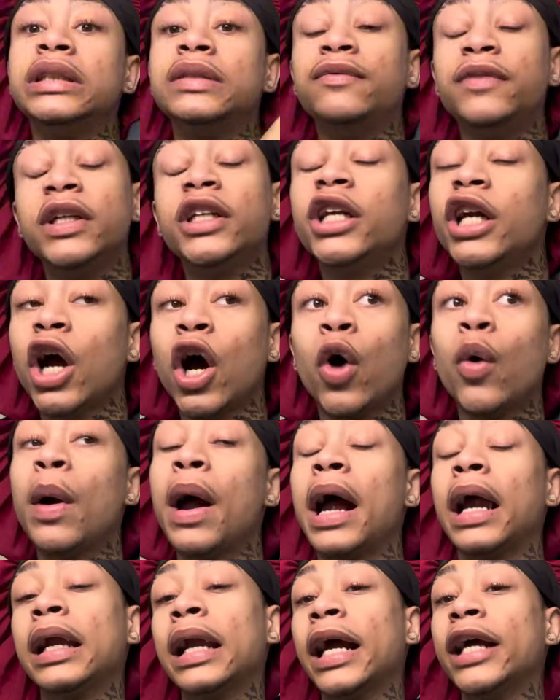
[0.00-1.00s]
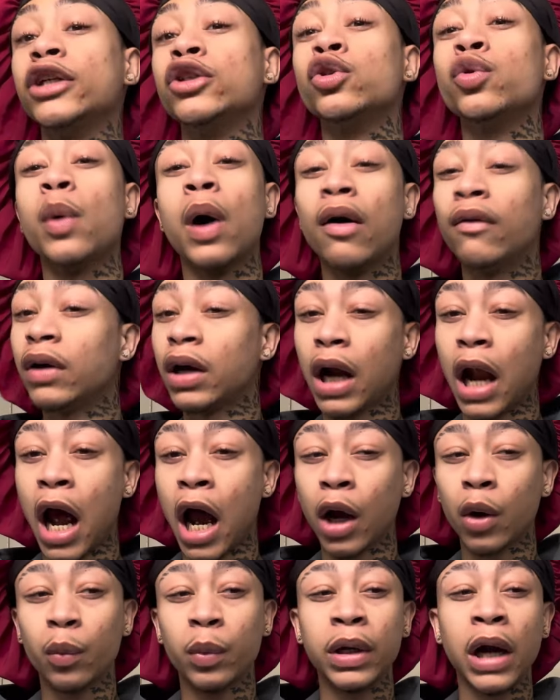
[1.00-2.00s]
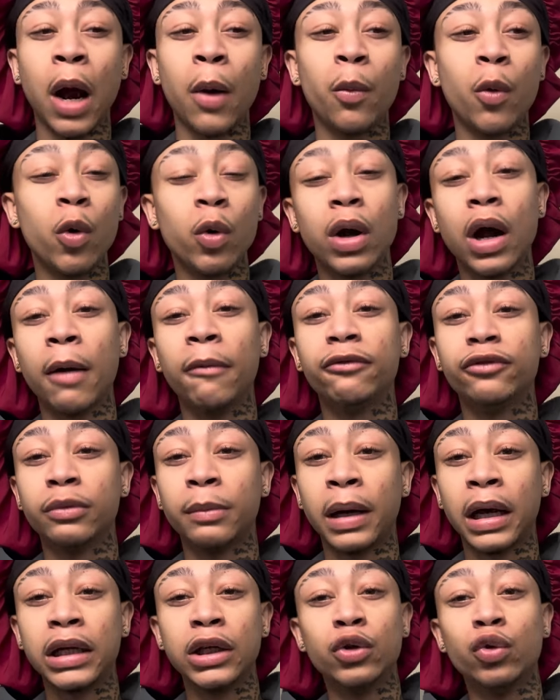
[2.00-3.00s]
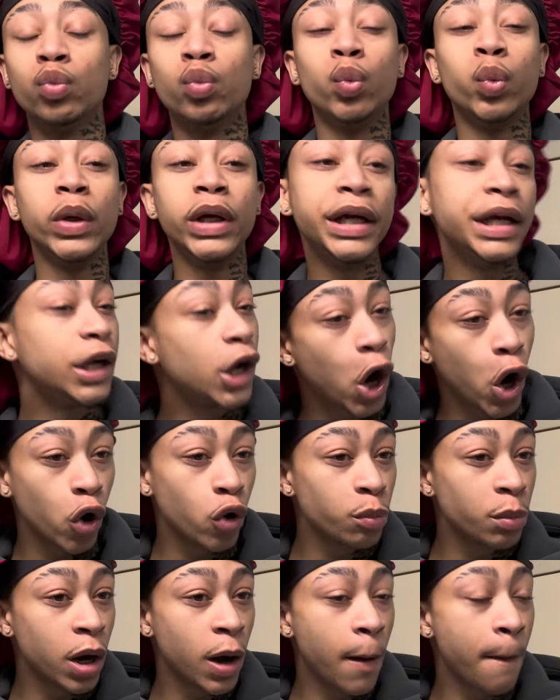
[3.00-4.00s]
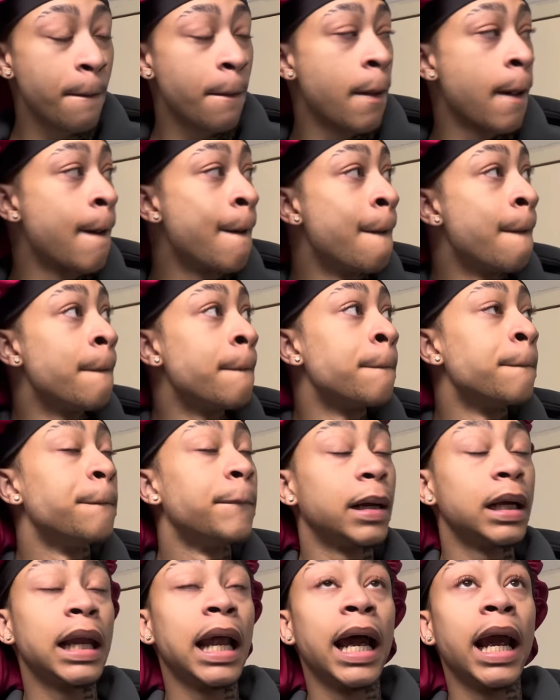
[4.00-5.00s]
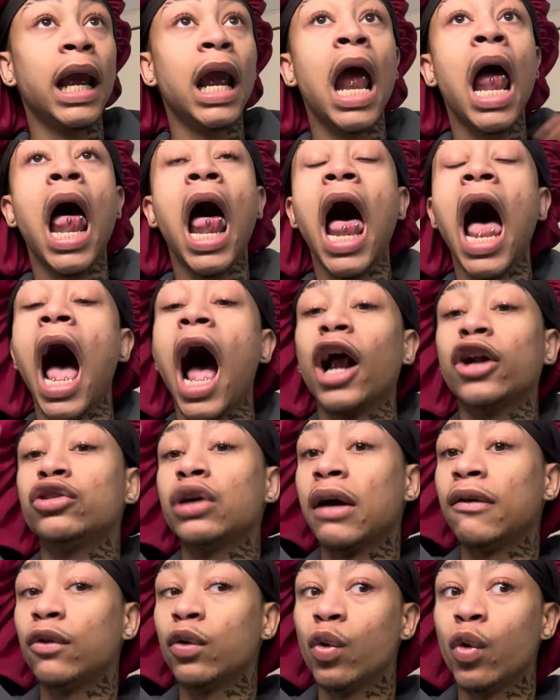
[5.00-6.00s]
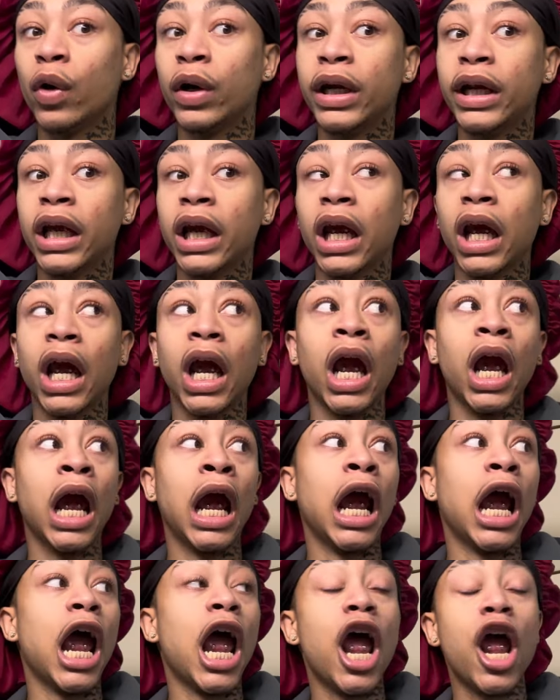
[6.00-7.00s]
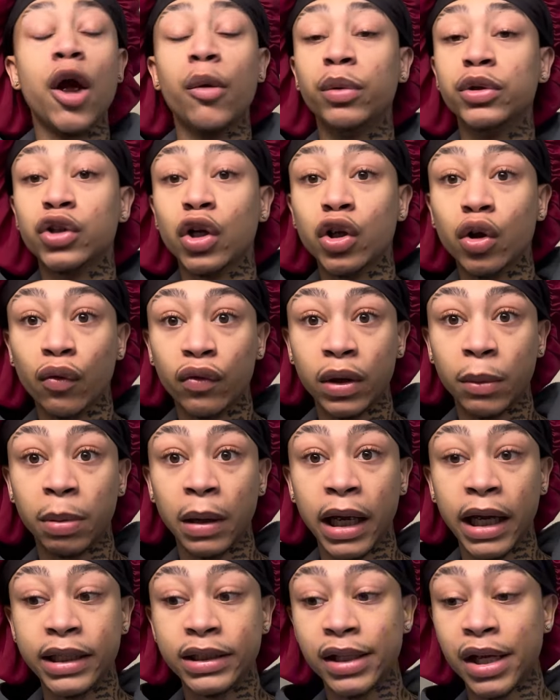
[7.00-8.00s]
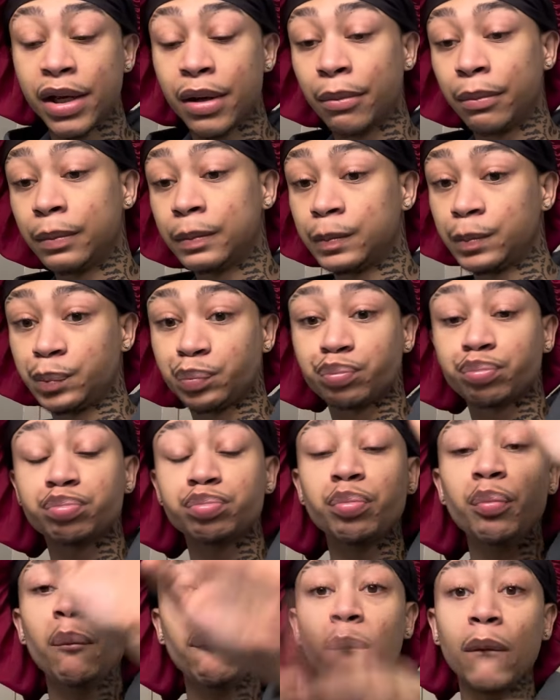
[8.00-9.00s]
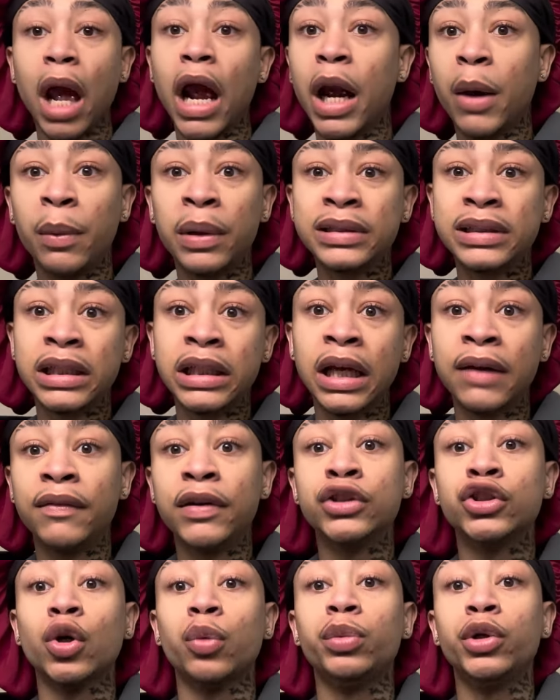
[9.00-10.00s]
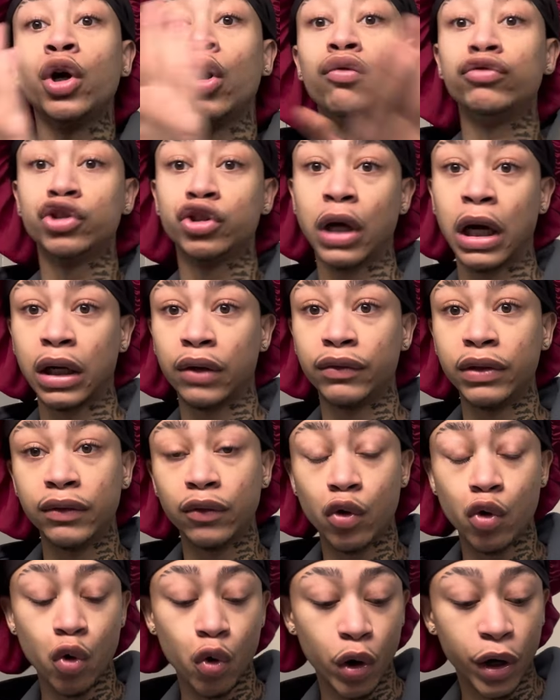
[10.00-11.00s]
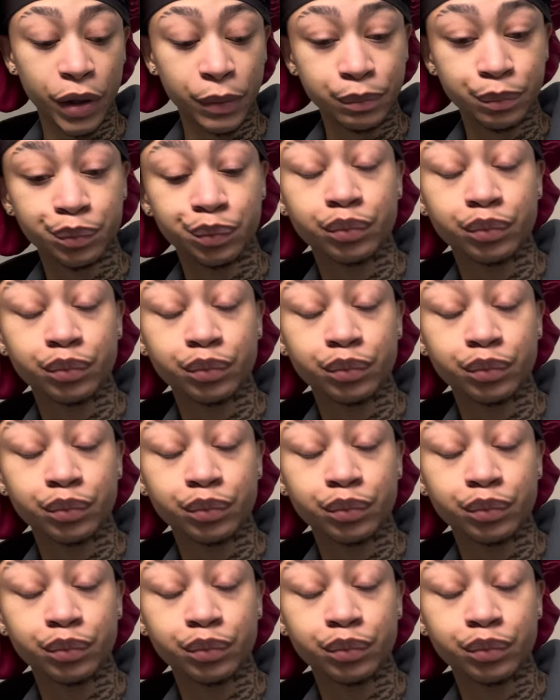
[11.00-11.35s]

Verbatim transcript: video at like 12 o'clock when I woke up from my little wee coma. But like, I tried recording it. It was all over the place. It wasn't given, so we're gonna try to re-record.